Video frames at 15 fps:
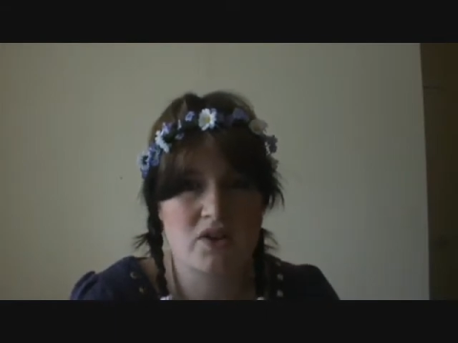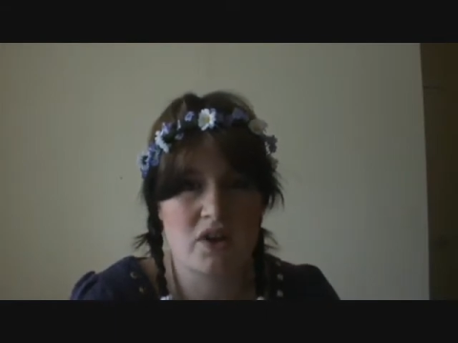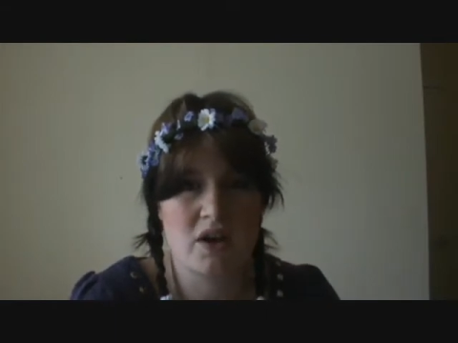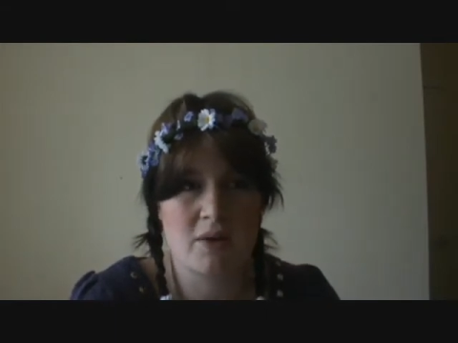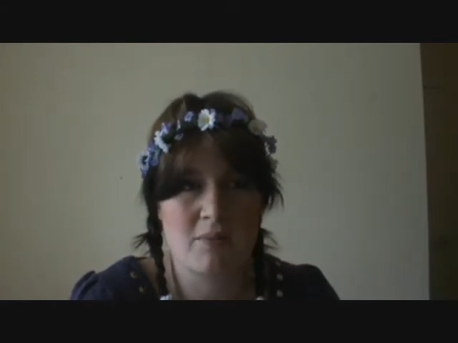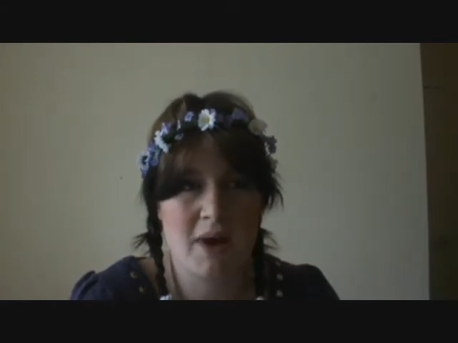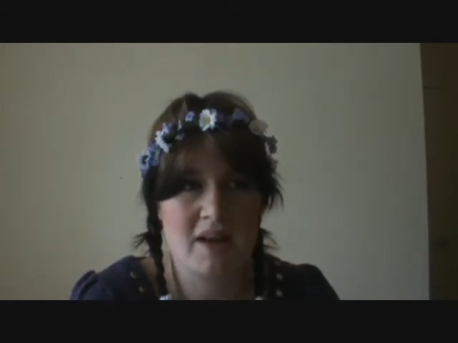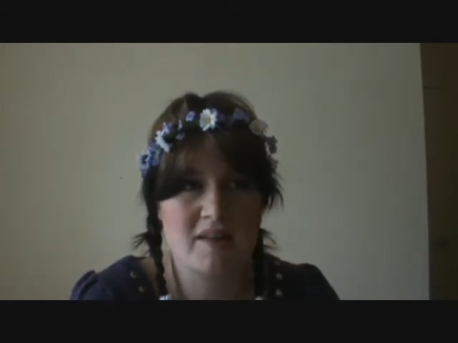
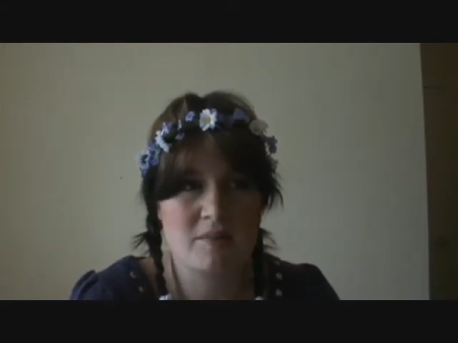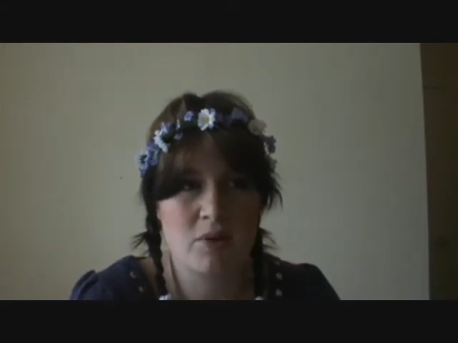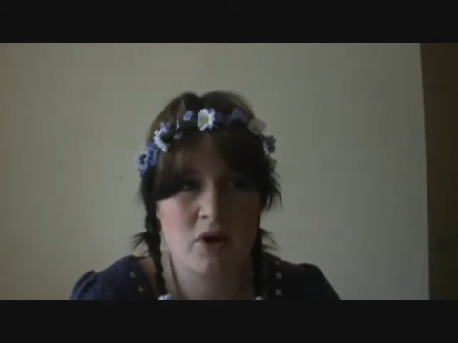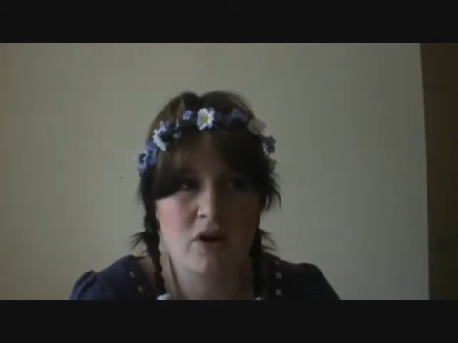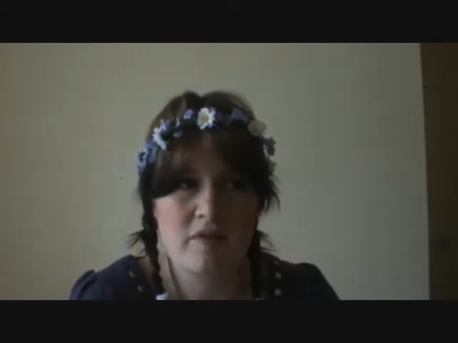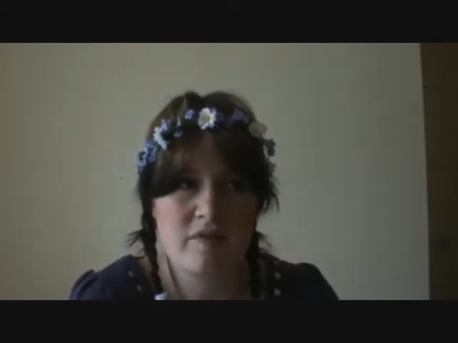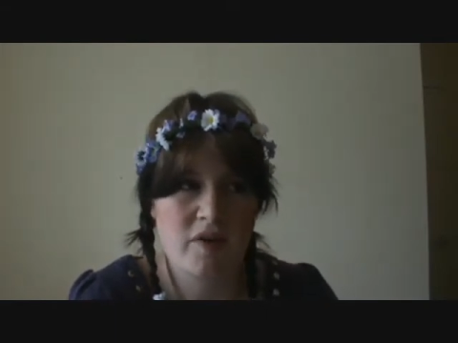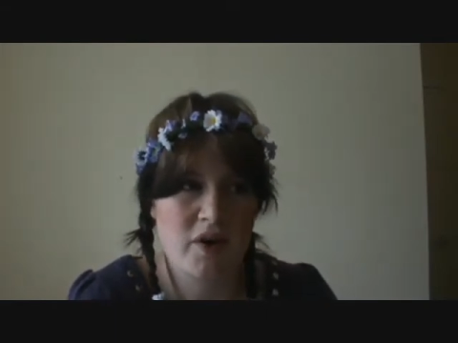Max
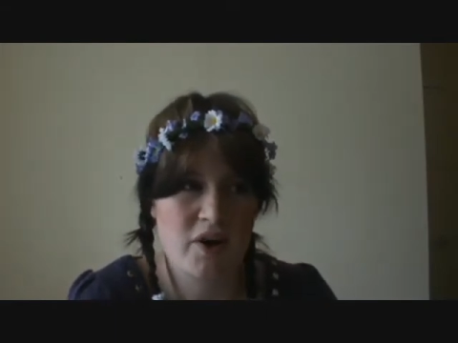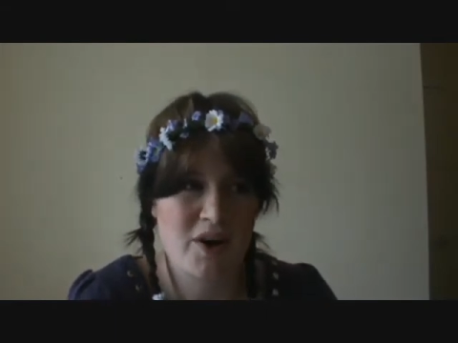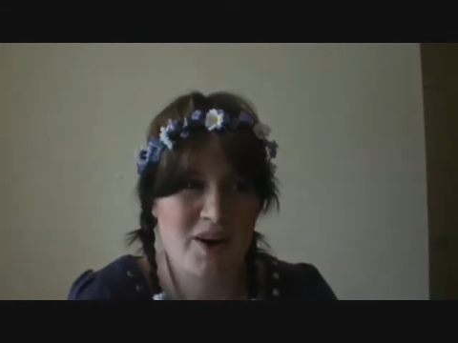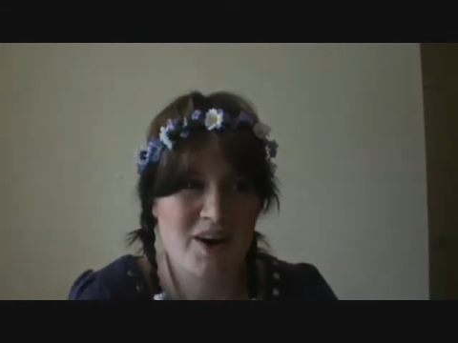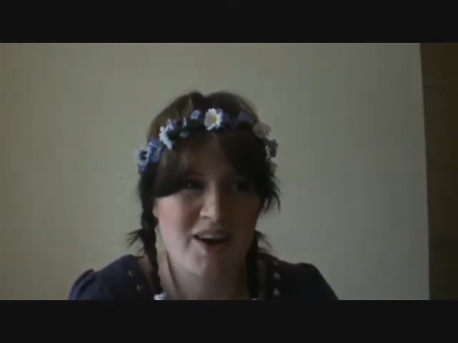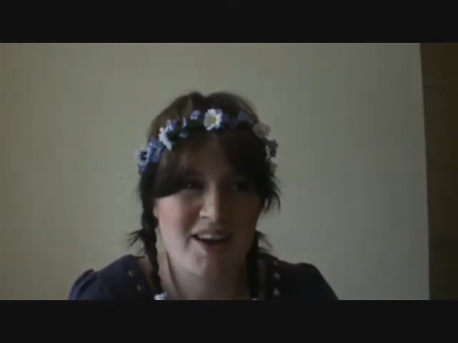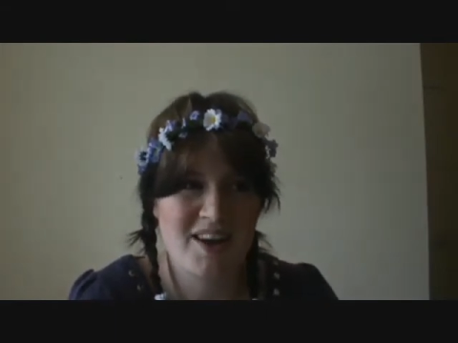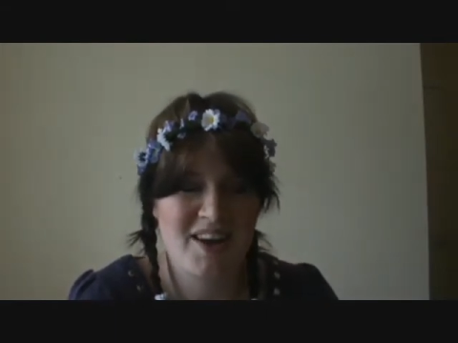
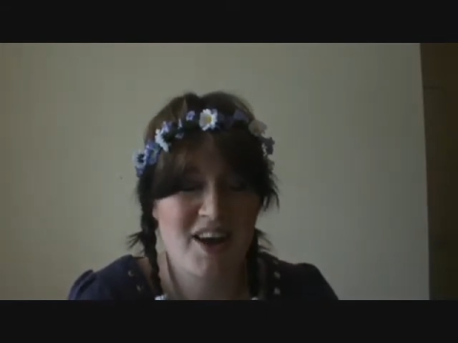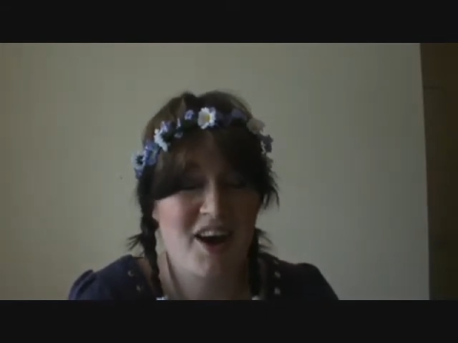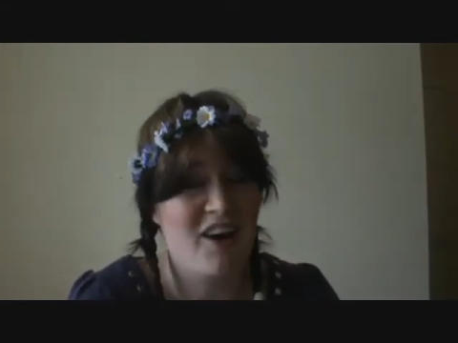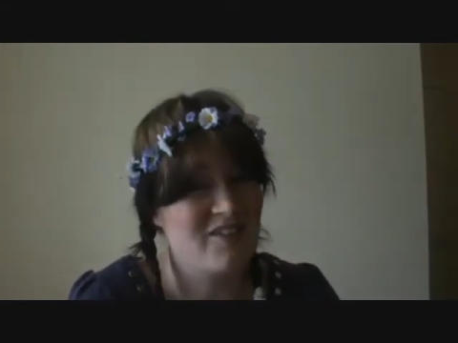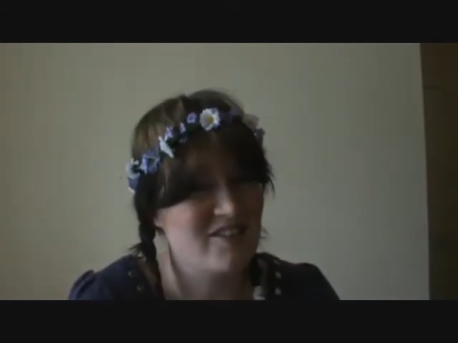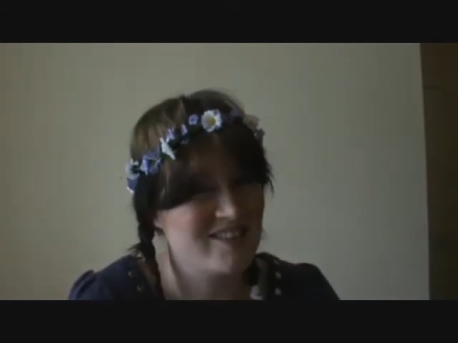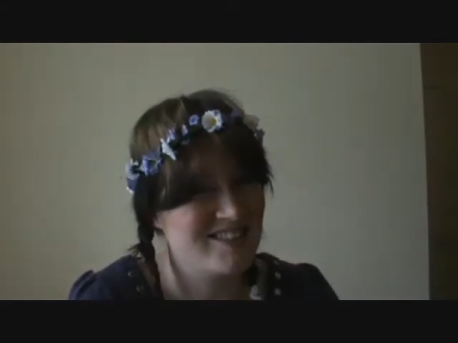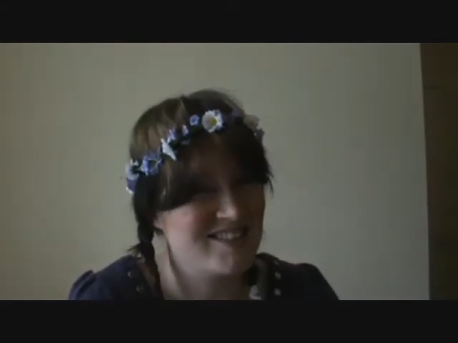Mofo,
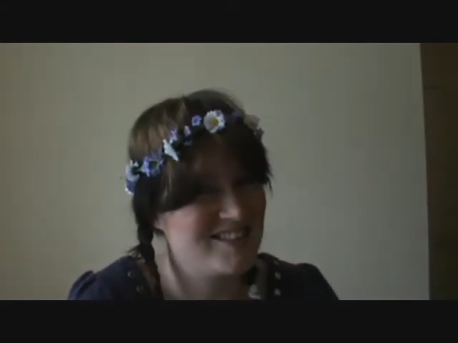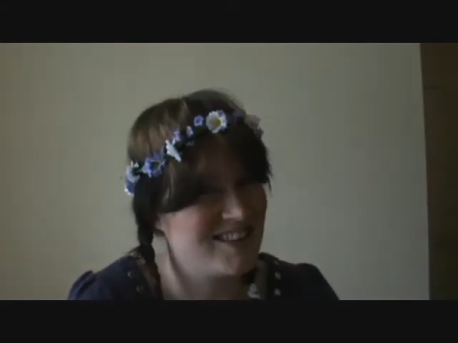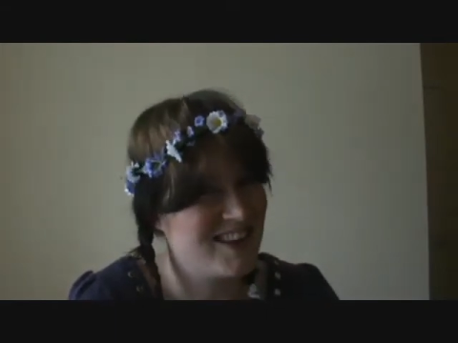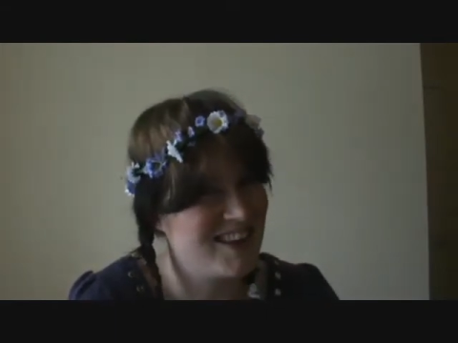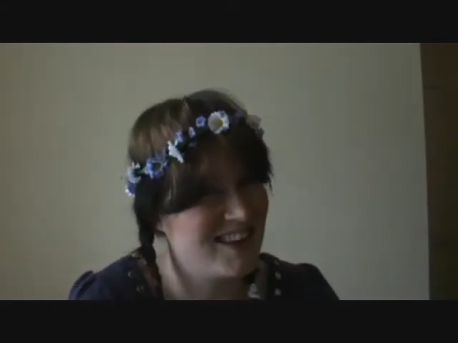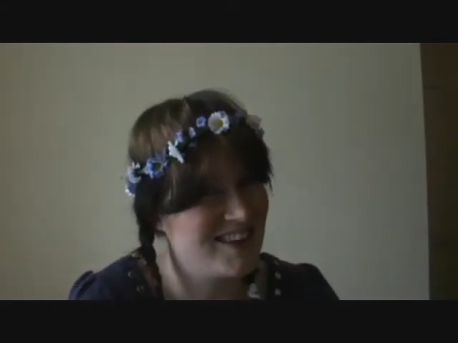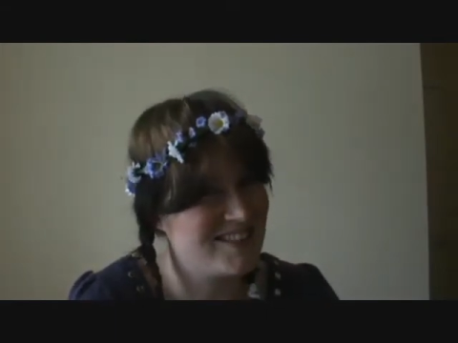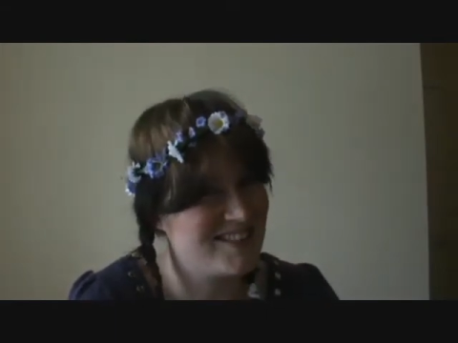obviously
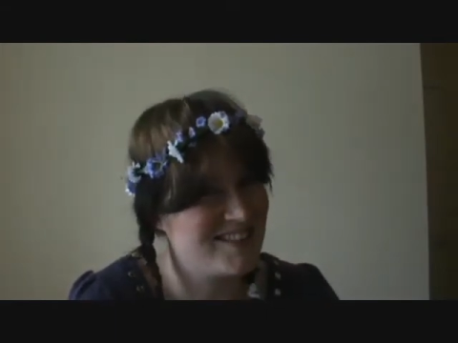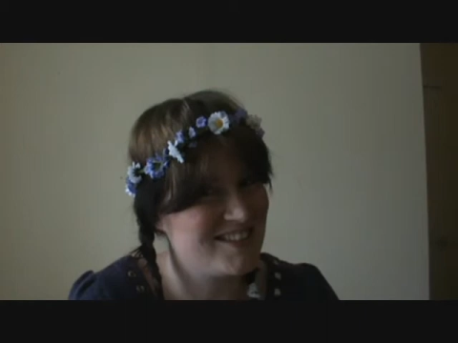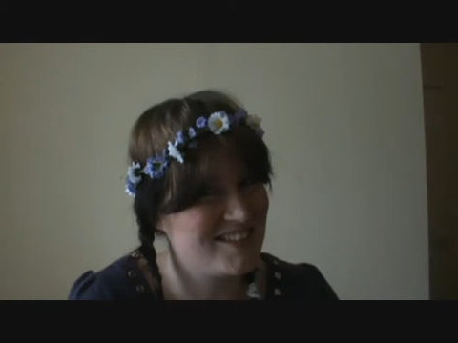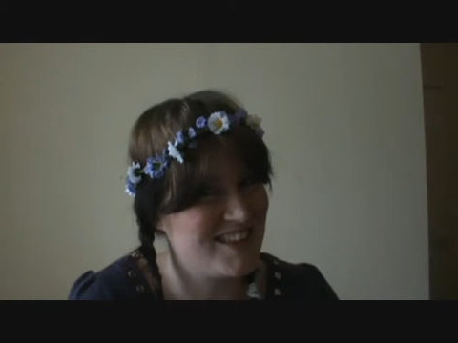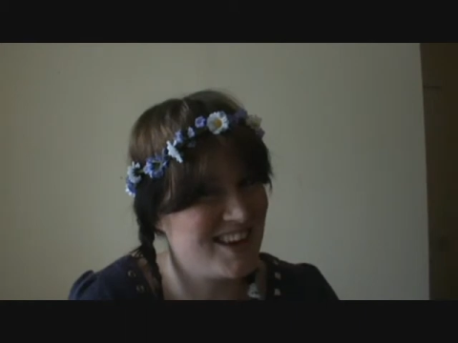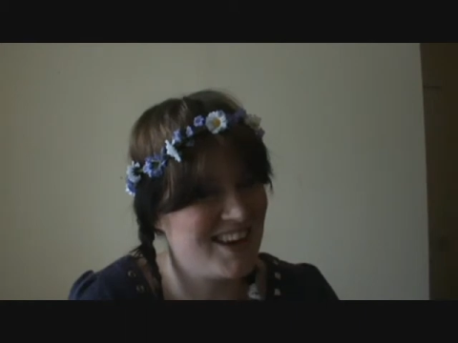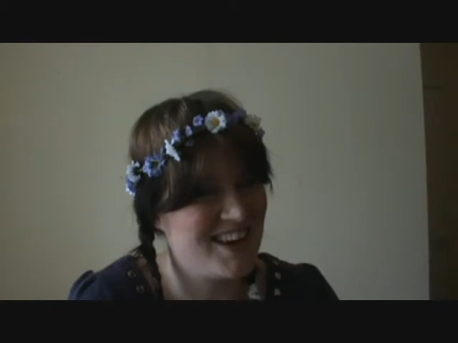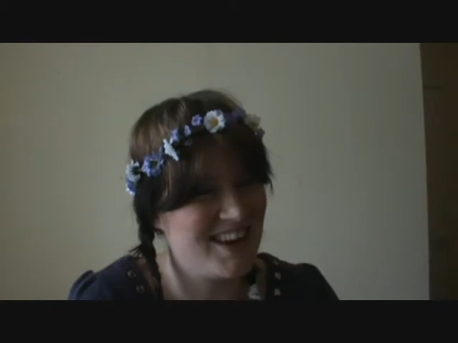Style Has No
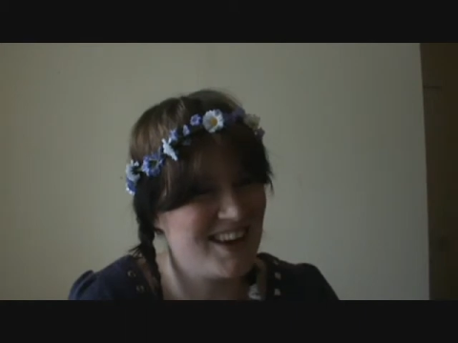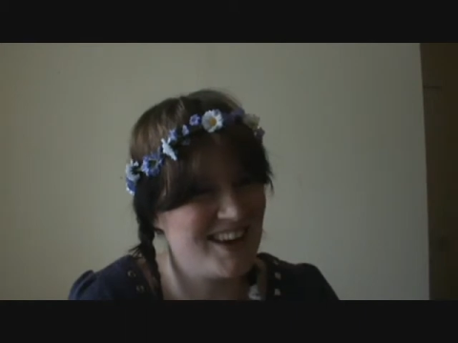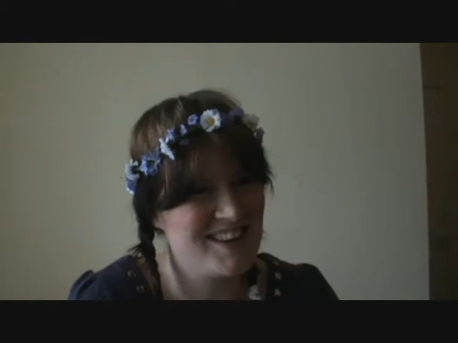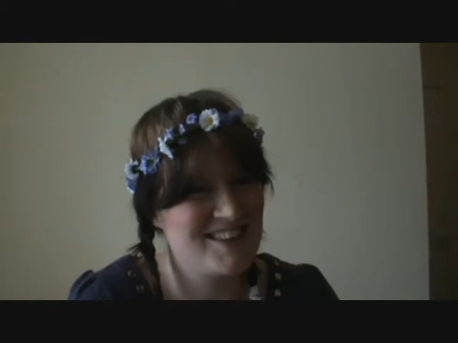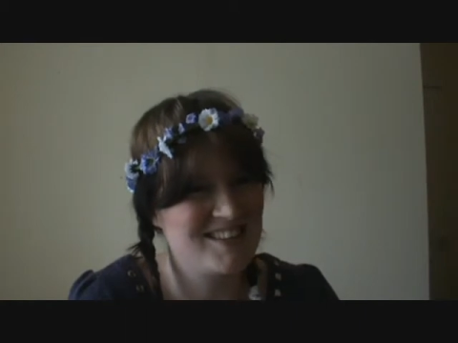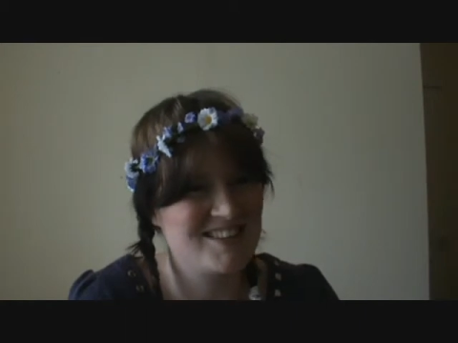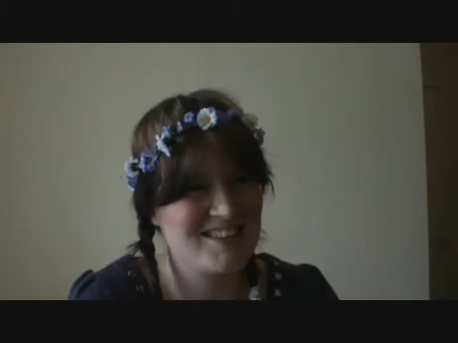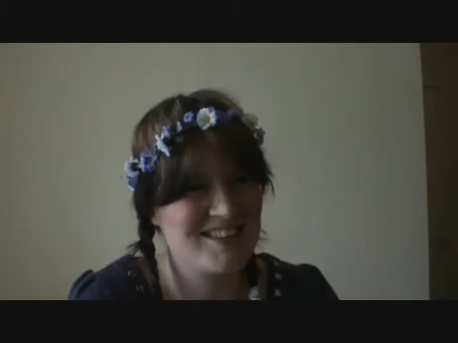
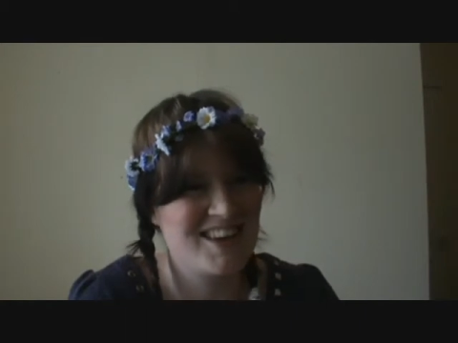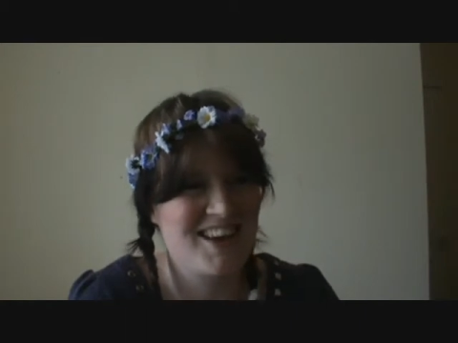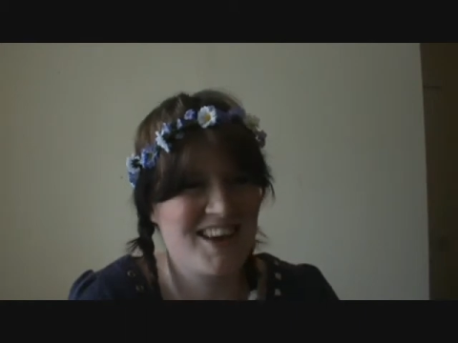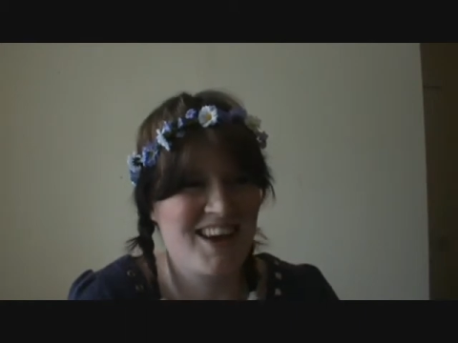Size.